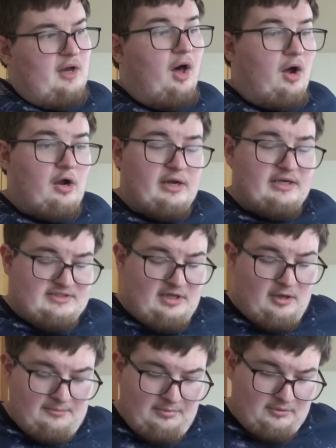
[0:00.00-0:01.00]
are
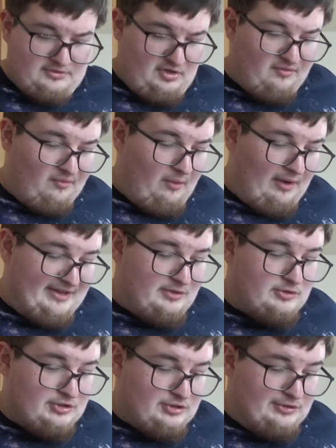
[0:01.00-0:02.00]
examples of why you
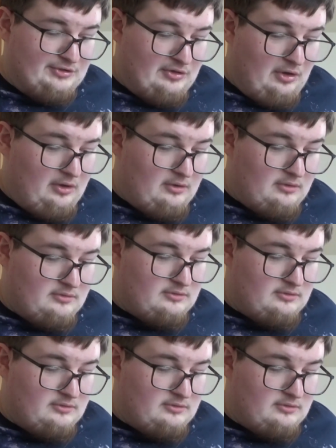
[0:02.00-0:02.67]
should not